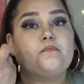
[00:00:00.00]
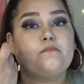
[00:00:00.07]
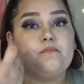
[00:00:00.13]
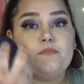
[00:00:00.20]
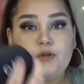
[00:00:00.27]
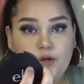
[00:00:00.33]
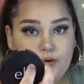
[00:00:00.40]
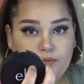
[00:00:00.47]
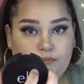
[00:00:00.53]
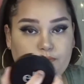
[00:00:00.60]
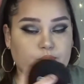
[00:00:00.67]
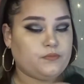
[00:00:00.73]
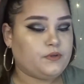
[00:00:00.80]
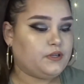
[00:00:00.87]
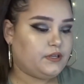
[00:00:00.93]
no,
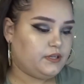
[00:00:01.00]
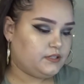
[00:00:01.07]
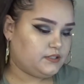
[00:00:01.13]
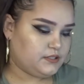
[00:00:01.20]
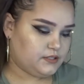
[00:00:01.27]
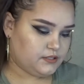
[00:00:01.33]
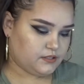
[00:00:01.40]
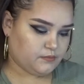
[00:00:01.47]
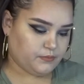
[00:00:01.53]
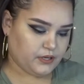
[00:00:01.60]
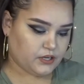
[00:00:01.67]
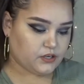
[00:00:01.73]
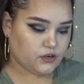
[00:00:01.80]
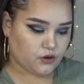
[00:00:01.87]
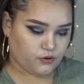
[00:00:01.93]
it's a
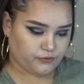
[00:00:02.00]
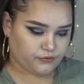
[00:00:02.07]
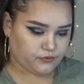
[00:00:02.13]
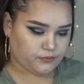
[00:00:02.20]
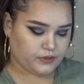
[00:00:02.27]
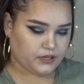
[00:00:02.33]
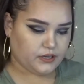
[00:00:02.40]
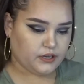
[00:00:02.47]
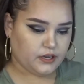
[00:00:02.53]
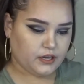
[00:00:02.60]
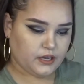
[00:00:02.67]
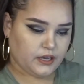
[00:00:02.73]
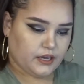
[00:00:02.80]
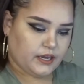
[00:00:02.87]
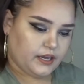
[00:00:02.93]
big no for me.
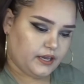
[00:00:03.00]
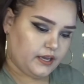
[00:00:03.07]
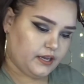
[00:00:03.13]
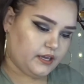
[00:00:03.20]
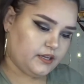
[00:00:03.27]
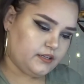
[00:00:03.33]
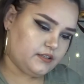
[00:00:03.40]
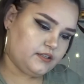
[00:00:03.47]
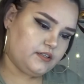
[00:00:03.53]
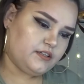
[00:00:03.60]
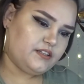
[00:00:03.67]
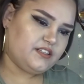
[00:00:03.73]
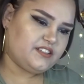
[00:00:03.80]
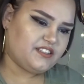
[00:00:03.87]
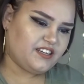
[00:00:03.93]
And
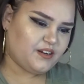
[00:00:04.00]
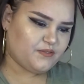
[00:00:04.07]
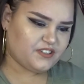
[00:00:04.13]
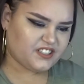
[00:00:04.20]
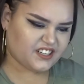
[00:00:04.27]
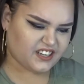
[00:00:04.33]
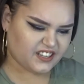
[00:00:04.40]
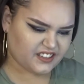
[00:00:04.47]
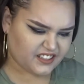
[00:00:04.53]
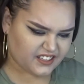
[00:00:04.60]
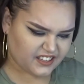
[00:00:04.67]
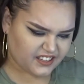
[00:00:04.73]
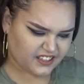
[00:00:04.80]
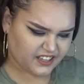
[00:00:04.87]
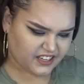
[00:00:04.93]
see how much I got the
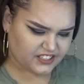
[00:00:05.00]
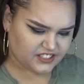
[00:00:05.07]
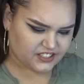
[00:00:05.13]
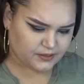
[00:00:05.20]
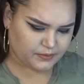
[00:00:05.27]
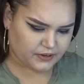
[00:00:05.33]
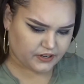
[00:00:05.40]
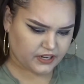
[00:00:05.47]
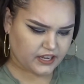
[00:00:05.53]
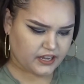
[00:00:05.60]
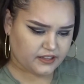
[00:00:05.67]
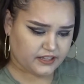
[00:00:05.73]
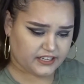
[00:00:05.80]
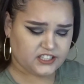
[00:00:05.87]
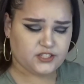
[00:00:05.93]
HD powder.
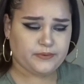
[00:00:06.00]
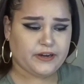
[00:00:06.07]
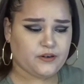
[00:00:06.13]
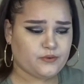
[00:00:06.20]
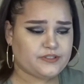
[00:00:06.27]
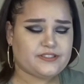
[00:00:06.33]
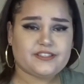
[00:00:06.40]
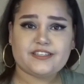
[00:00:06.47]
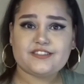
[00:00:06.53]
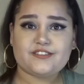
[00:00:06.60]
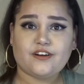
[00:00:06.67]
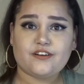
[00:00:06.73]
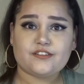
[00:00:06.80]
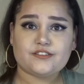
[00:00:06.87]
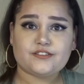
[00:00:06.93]
The HD powder was
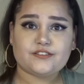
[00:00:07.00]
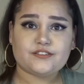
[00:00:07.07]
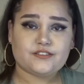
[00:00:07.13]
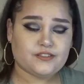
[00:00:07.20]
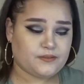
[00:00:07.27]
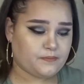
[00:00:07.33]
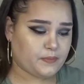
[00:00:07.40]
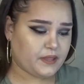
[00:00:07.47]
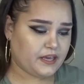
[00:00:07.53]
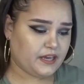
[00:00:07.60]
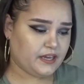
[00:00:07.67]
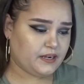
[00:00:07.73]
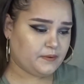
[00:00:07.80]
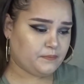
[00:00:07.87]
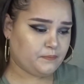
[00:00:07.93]
$6,
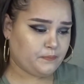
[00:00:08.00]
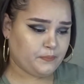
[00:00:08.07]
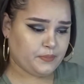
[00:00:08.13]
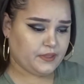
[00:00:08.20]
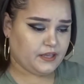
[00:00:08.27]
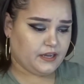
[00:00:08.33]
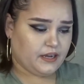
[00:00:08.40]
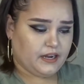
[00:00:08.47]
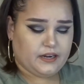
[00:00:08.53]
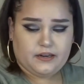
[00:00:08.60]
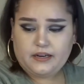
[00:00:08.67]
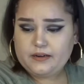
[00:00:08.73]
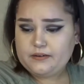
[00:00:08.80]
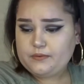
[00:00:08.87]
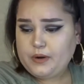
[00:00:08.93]
and
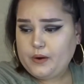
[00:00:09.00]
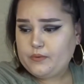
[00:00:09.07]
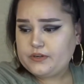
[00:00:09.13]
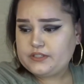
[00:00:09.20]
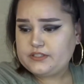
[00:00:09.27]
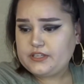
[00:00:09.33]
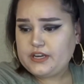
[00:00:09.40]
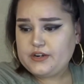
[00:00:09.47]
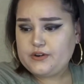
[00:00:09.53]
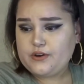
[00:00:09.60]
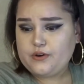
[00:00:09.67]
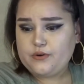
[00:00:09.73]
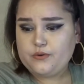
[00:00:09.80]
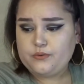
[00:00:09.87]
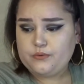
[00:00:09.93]
I want to say
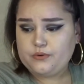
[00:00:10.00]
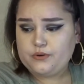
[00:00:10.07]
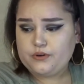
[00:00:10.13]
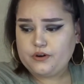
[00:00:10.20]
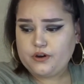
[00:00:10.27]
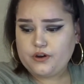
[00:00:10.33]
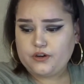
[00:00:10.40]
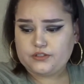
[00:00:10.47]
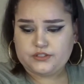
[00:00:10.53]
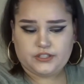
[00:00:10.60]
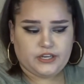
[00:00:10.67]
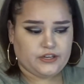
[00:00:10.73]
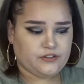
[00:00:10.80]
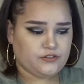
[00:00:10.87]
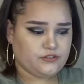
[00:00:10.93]
no
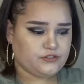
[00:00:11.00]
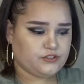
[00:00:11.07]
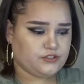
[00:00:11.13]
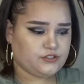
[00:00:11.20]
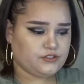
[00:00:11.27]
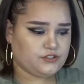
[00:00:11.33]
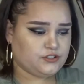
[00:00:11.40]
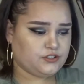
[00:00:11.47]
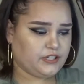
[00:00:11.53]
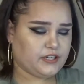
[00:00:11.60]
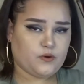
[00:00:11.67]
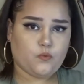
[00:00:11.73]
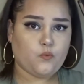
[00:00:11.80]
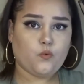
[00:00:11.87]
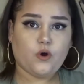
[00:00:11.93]
altogether, to like
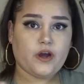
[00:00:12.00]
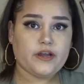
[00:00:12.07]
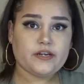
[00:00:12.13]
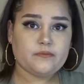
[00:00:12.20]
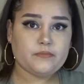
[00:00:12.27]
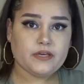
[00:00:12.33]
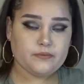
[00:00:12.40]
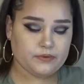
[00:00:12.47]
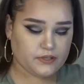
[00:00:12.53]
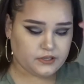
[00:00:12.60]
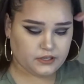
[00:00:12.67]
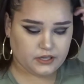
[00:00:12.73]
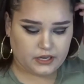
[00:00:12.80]
a 1 maybe,